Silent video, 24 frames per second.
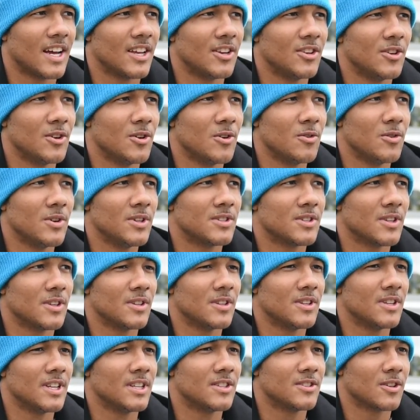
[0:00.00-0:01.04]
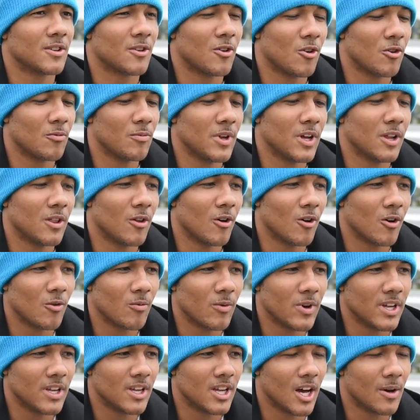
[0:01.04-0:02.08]
know it's going to be a long
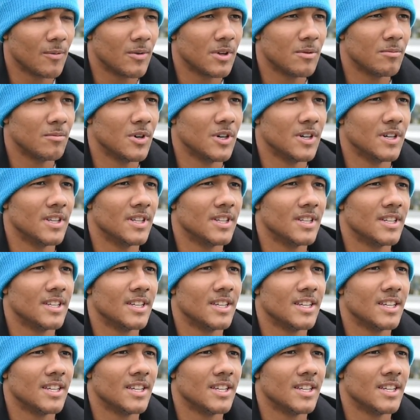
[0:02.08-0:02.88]
way coming, but